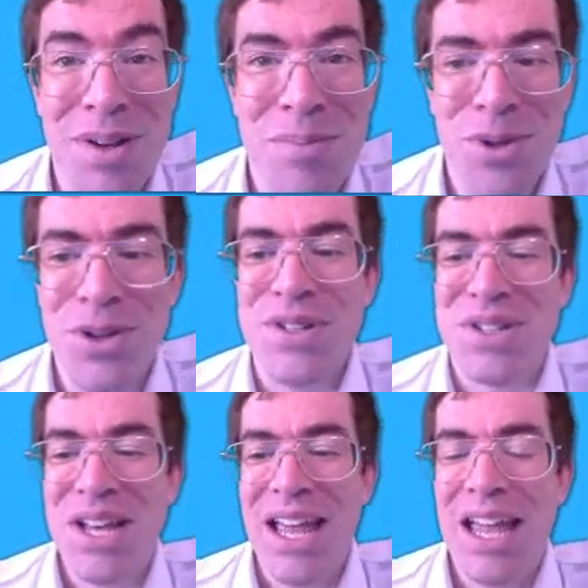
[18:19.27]
because
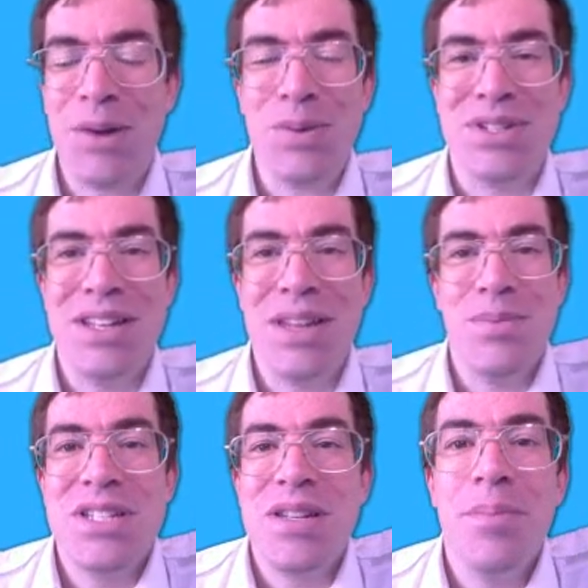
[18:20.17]
there was
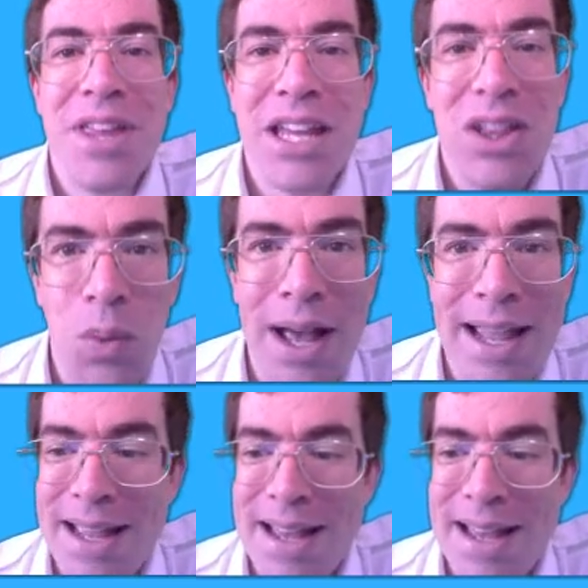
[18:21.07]
something in the way,